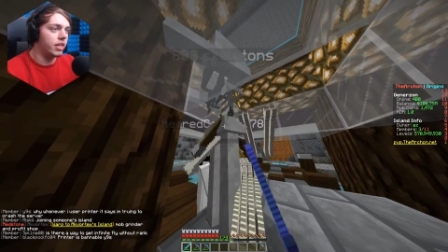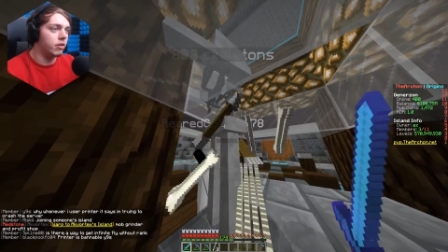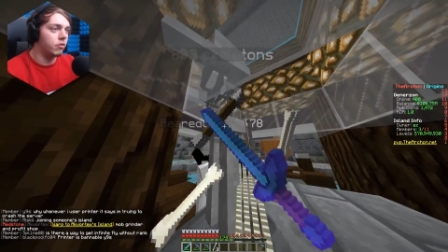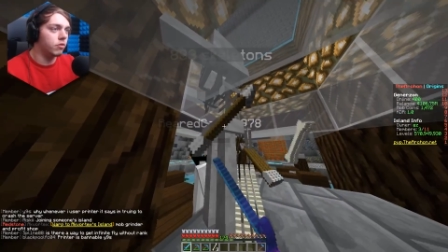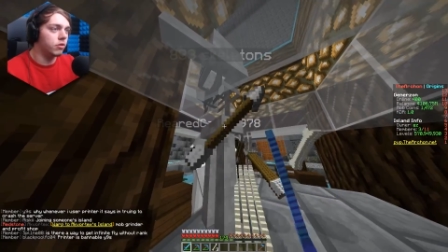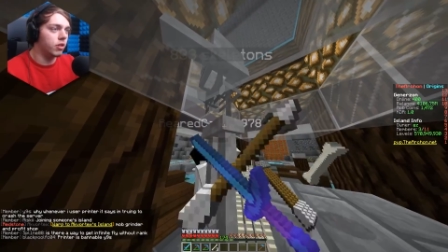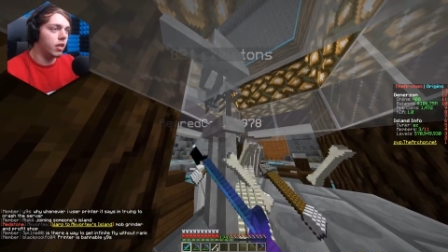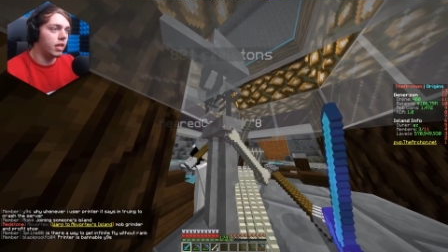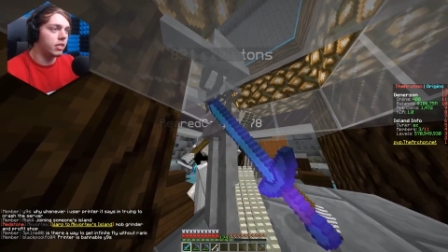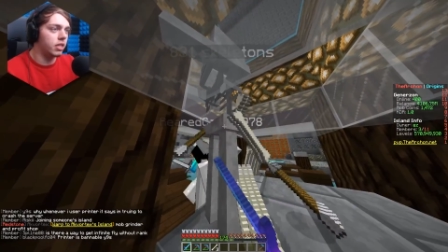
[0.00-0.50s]
He
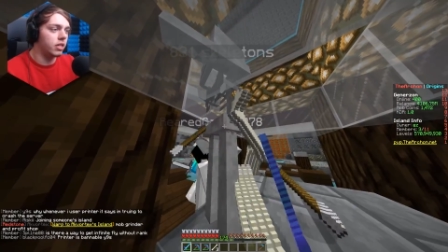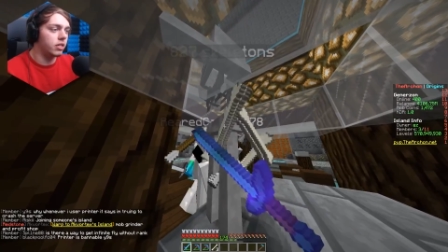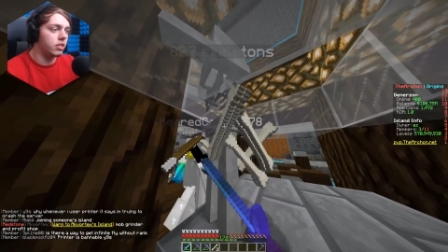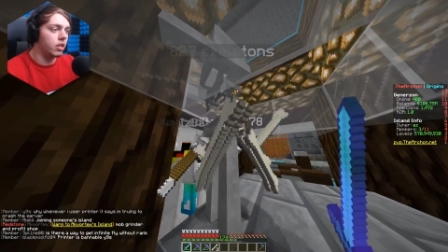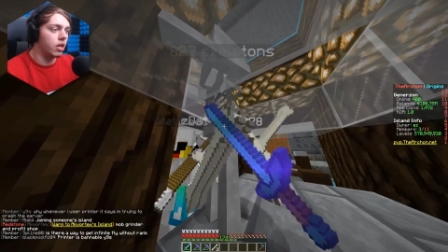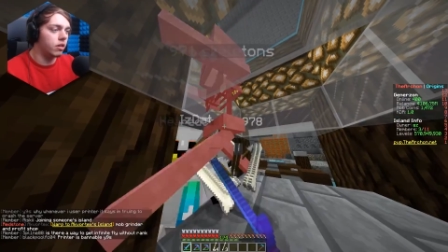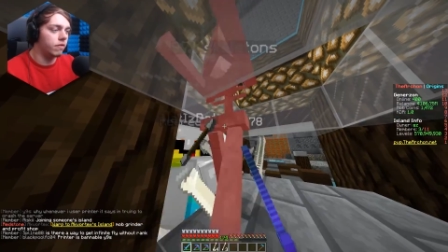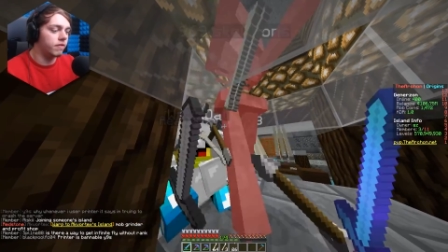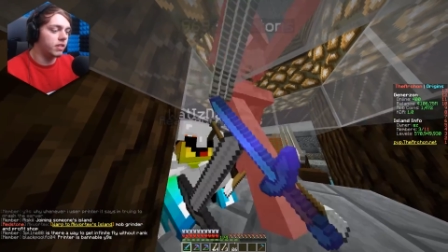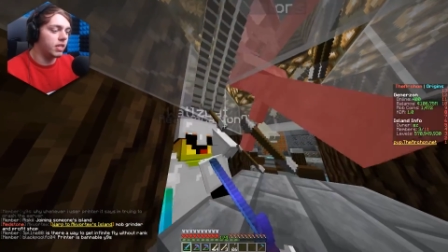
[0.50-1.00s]
also has a
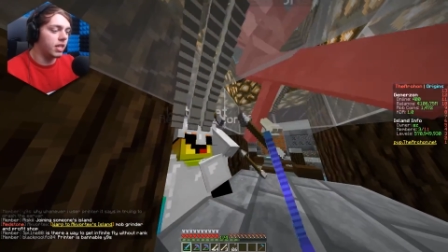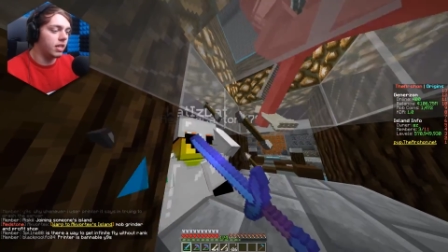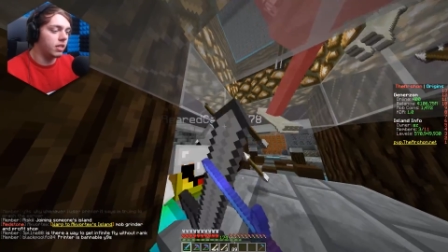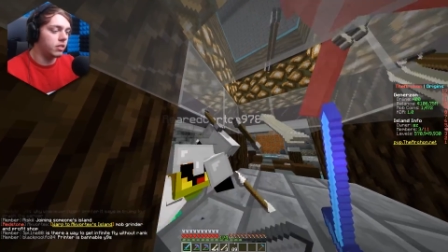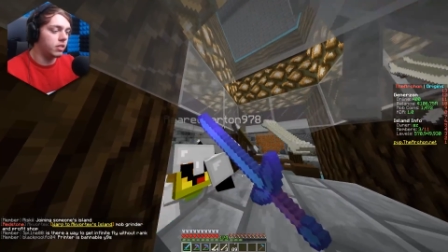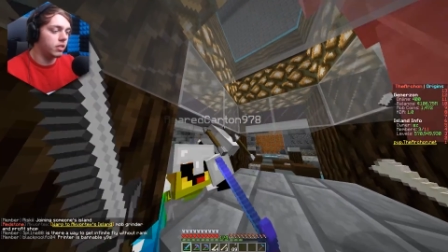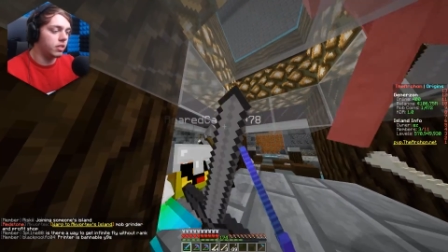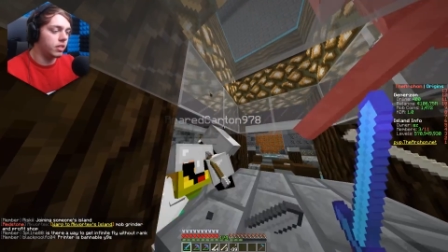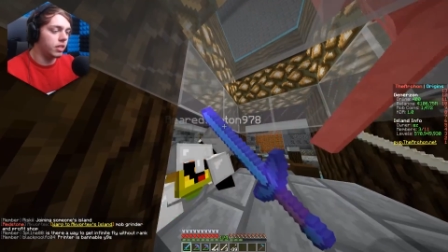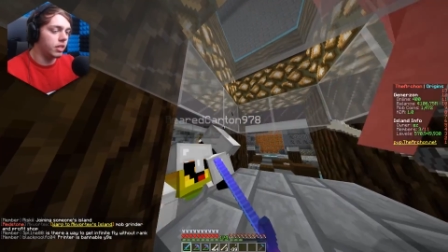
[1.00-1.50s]
ton of
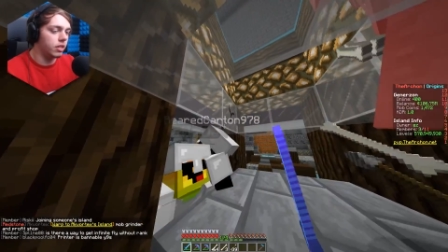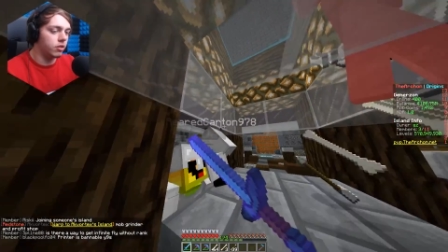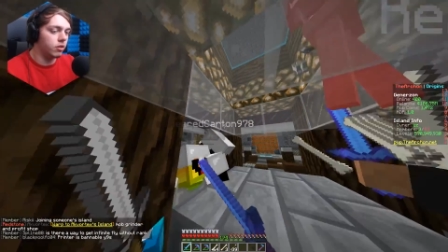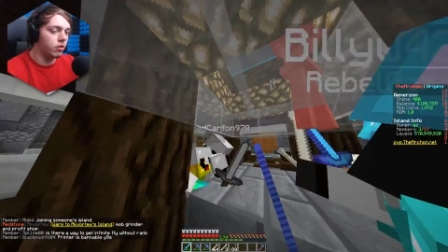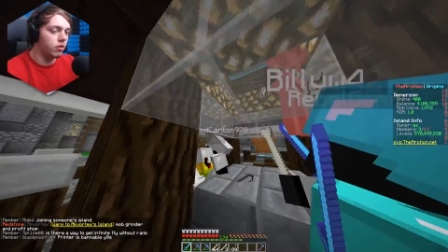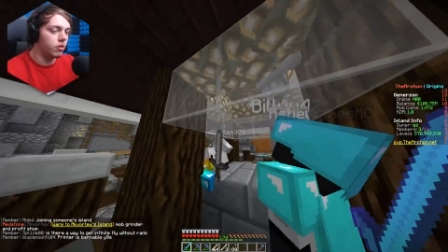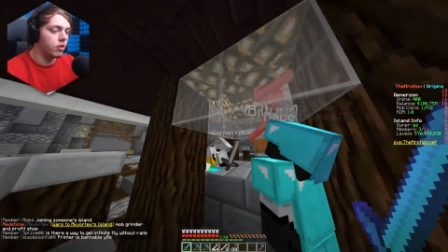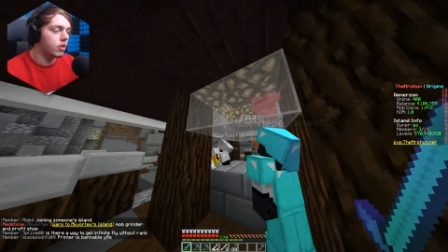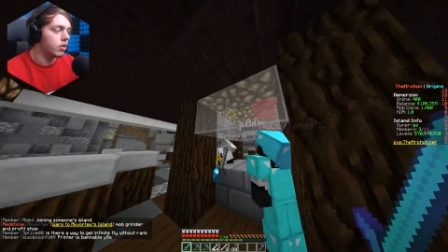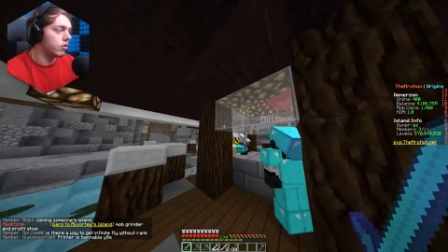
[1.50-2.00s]
skeletons here,
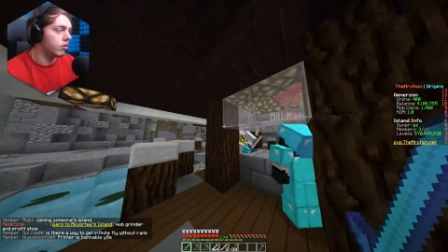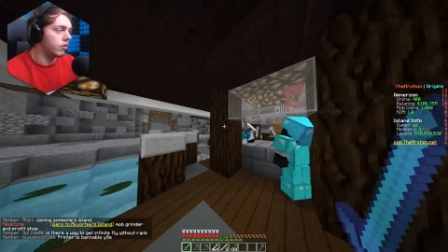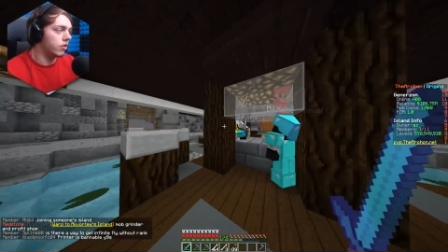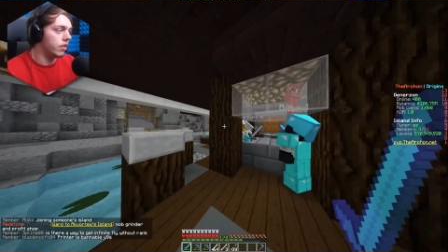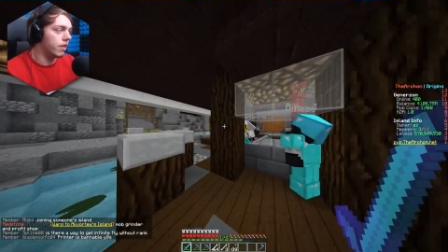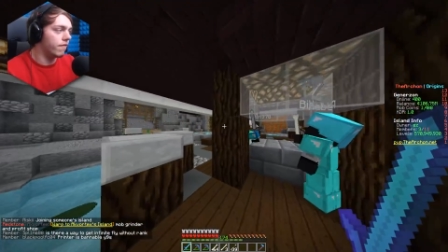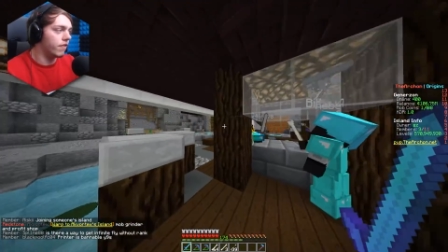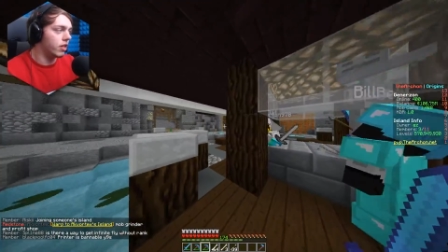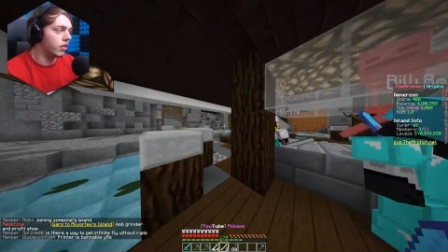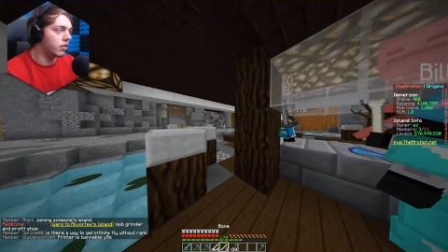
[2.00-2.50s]
so you'll
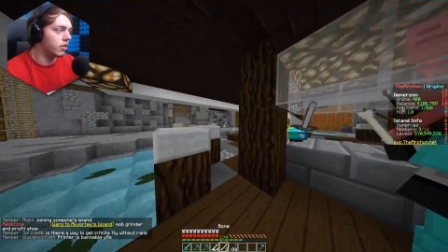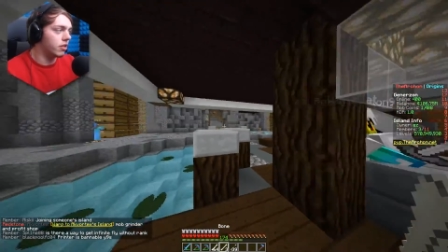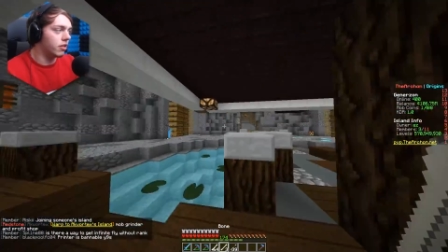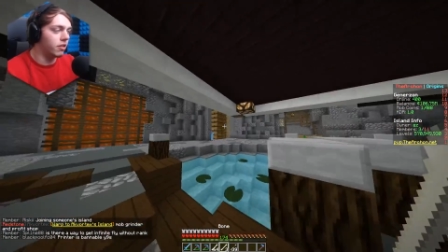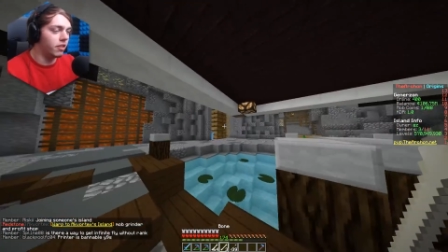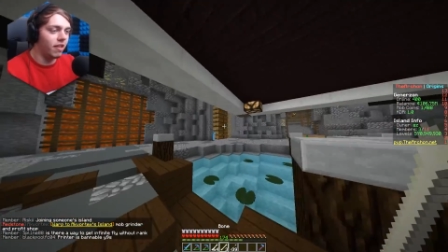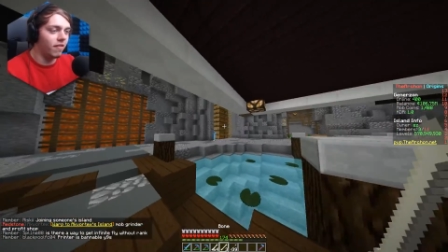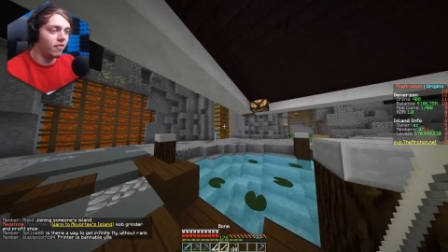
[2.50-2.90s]
never, you'll